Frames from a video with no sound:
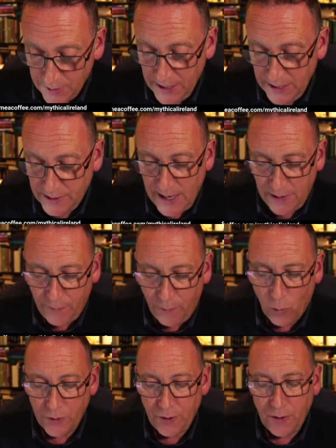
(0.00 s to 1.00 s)
These set
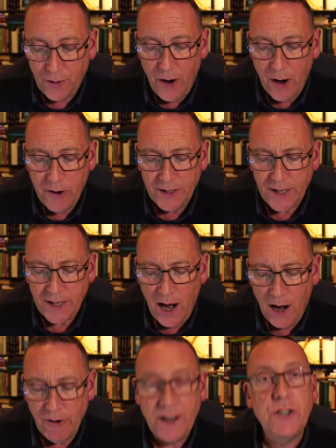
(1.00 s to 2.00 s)
forth the various
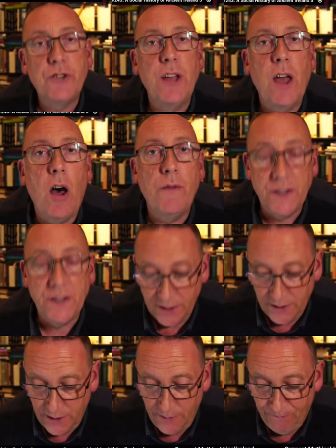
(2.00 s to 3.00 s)
hereditary
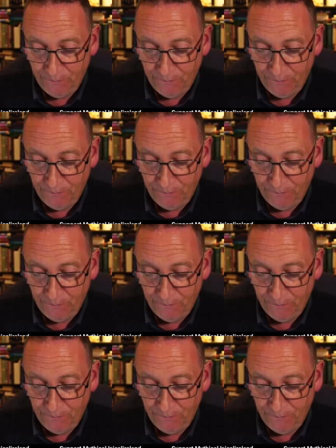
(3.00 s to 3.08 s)
offices,